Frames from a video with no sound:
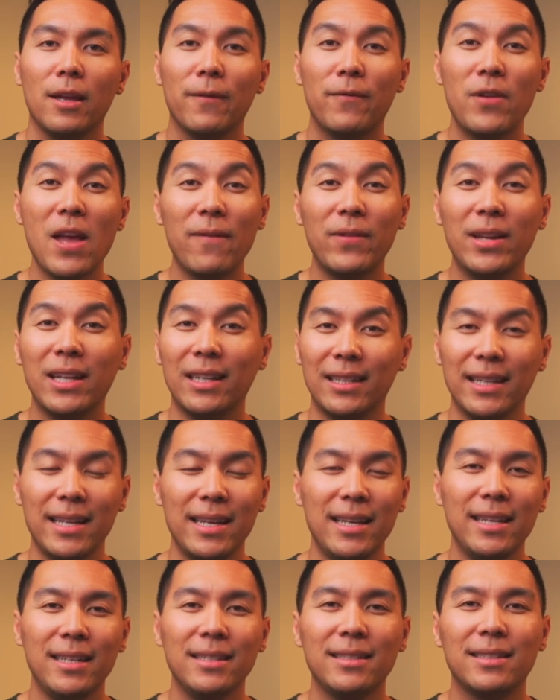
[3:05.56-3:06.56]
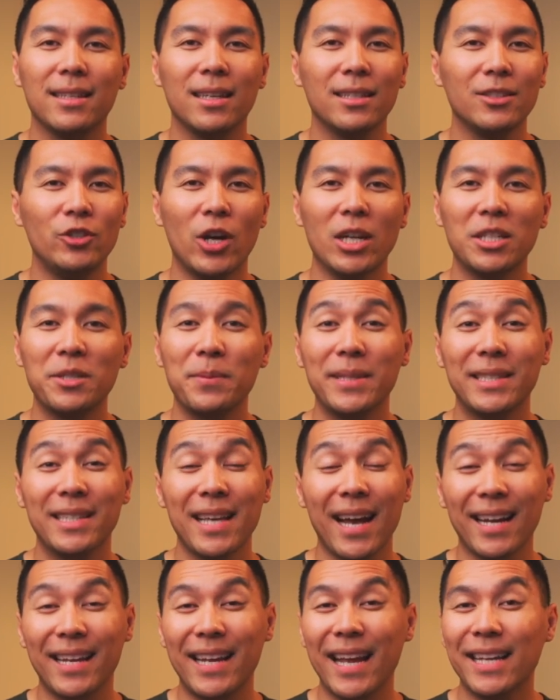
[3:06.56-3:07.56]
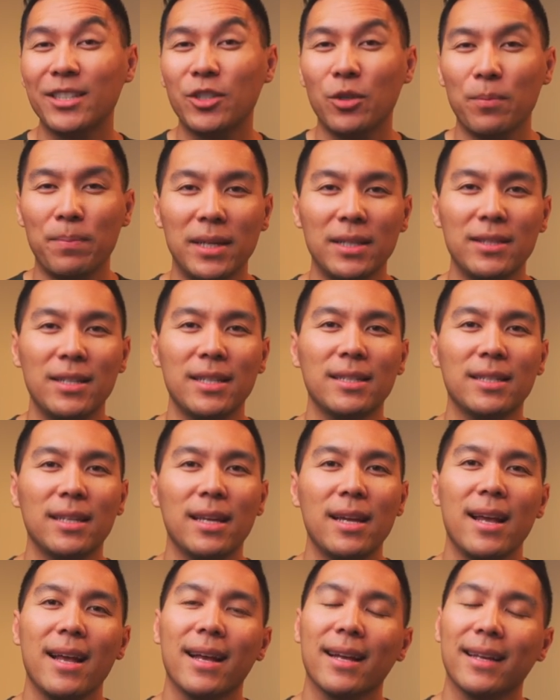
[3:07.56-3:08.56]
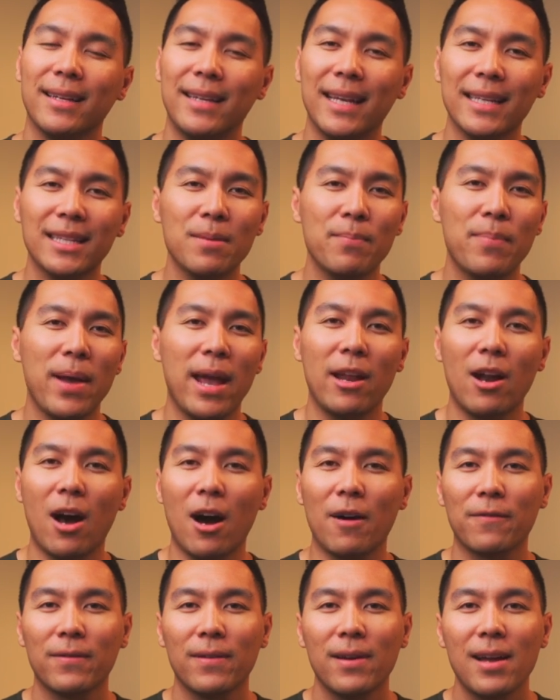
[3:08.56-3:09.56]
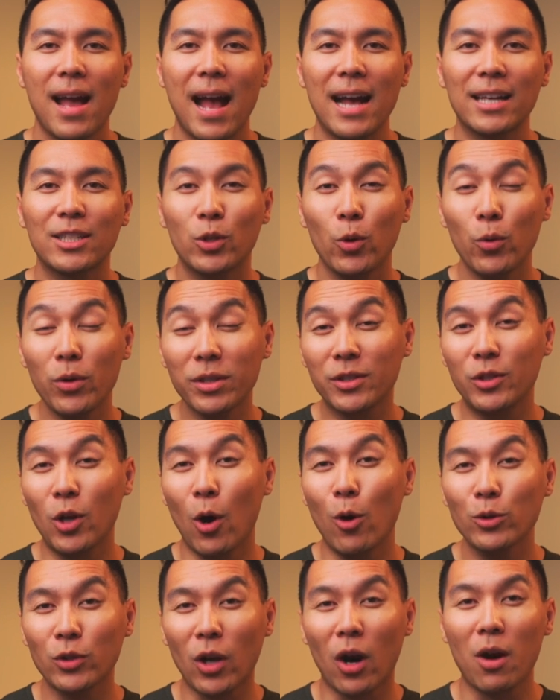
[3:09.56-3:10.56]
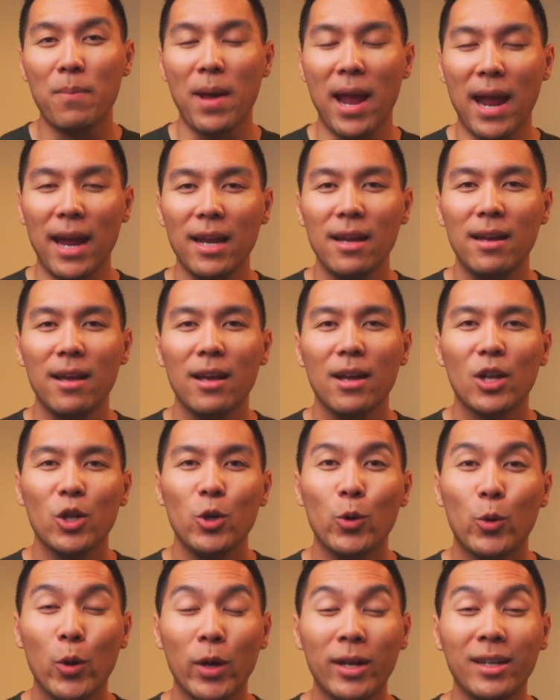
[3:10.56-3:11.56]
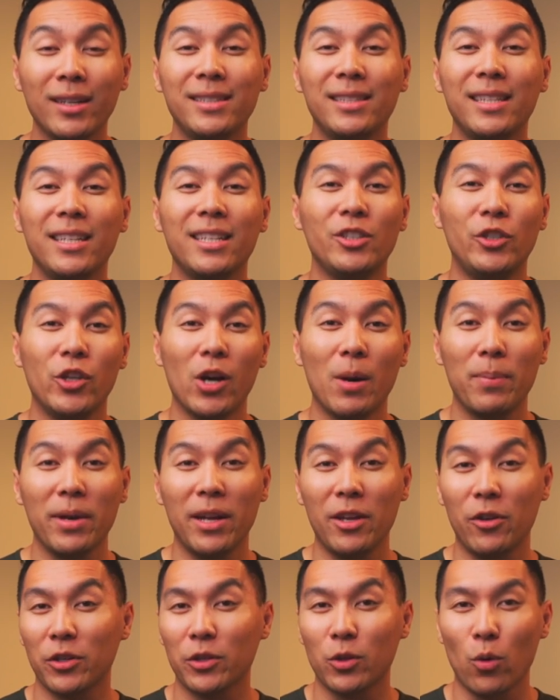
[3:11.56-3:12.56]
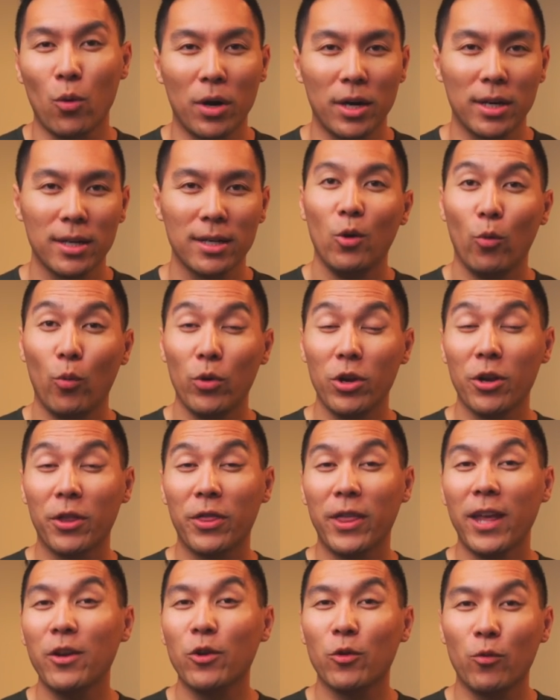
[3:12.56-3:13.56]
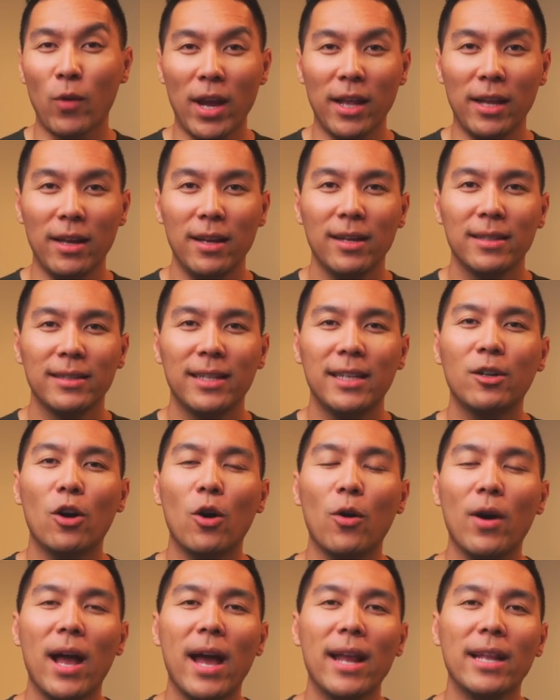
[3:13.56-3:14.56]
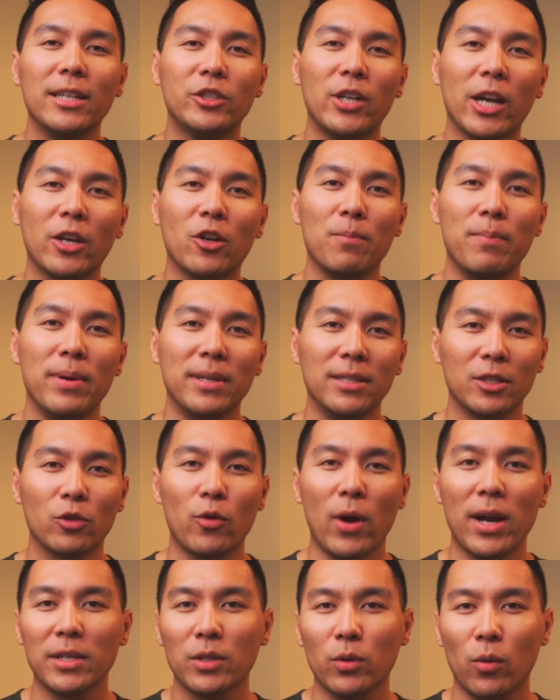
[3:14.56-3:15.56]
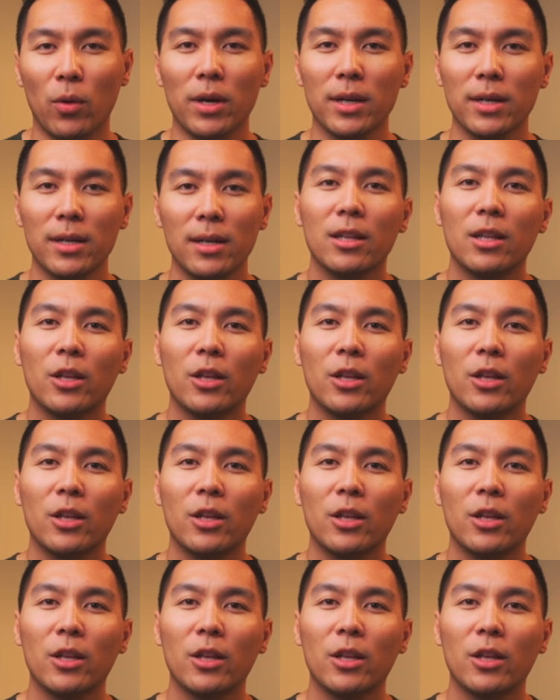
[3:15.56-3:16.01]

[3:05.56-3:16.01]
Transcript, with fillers: If you have any liens, judgments against your business, get them paid off. As soon as those are paid, you quickly see a jump in your score. When you think you're ready, then go ahead and check your business credit score.